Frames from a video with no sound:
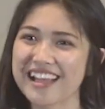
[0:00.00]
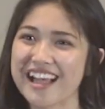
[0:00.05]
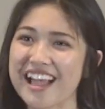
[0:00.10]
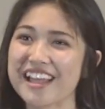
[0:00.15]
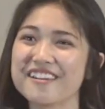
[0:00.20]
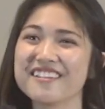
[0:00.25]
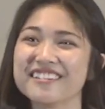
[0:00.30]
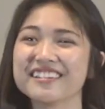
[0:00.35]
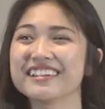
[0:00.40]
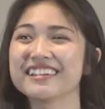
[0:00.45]
I
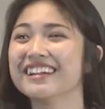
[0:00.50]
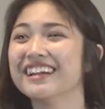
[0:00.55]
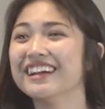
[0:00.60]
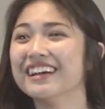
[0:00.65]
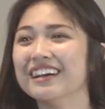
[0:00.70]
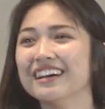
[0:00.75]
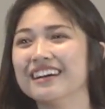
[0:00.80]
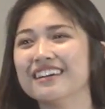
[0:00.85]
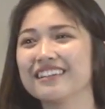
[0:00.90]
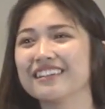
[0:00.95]

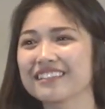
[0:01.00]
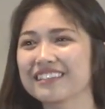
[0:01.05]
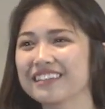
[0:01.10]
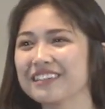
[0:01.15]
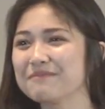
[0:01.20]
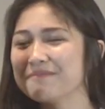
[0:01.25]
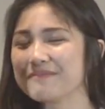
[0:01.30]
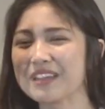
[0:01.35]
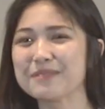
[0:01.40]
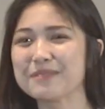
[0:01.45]

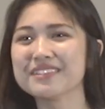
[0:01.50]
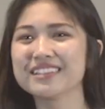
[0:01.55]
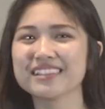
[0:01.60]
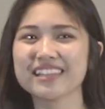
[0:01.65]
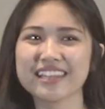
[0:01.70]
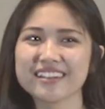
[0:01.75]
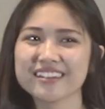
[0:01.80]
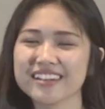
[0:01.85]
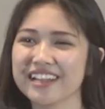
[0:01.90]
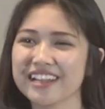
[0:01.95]
don't, maybe
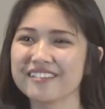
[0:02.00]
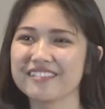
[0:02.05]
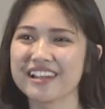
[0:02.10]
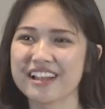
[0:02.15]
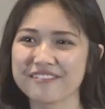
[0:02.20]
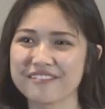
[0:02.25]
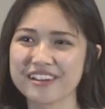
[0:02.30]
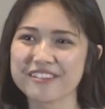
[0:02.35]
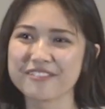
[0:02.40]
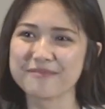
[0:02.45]
later I don't
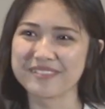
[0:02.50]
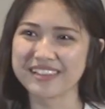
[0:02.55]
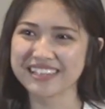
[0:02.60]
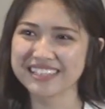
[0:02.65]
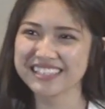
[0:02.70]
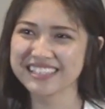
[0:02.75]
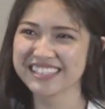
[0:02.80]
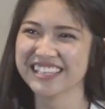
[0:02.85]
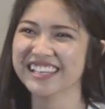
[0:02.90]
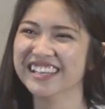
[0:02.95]
have enough
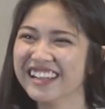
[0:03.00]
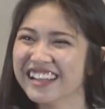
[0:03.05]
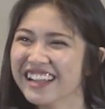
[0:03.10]
money.